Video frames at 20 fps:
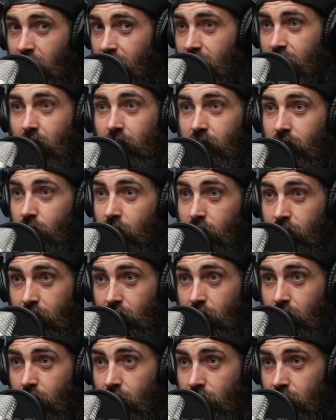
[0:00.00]
about 500
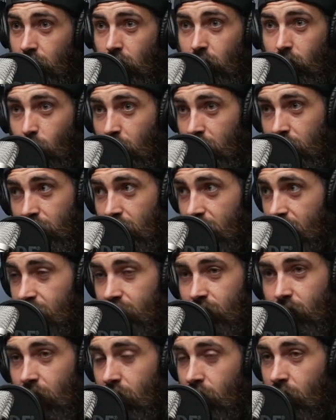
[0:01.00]
videos on which
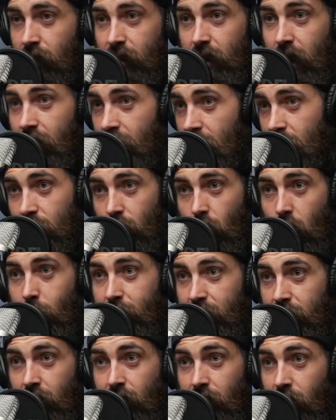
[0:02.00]
there's, I don't know, 10,000
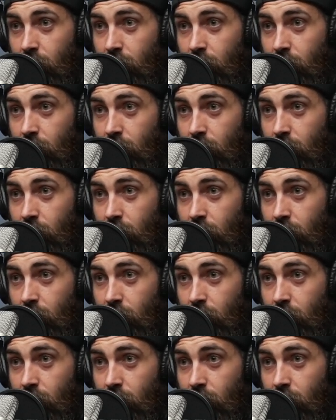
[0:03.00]
comments on